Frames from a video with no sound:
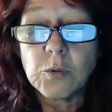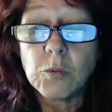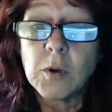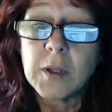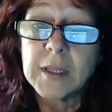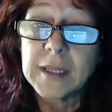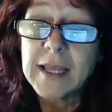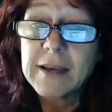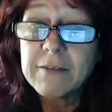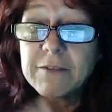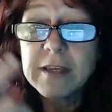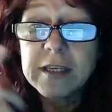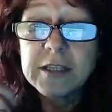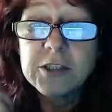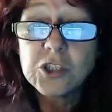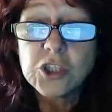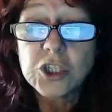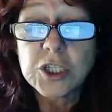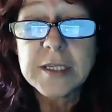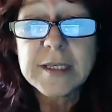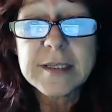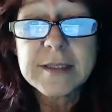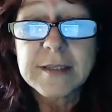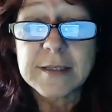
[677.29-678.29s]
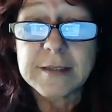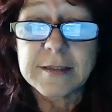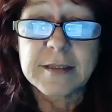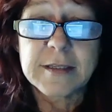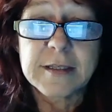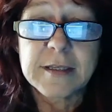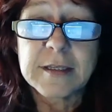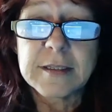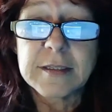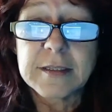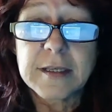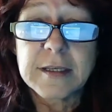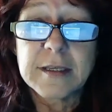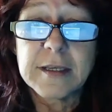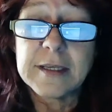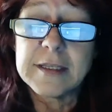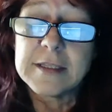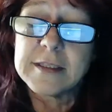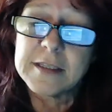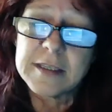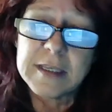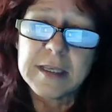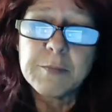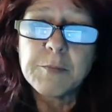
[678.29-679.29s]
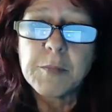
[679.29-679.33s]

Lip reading: Well, loving Jesus is the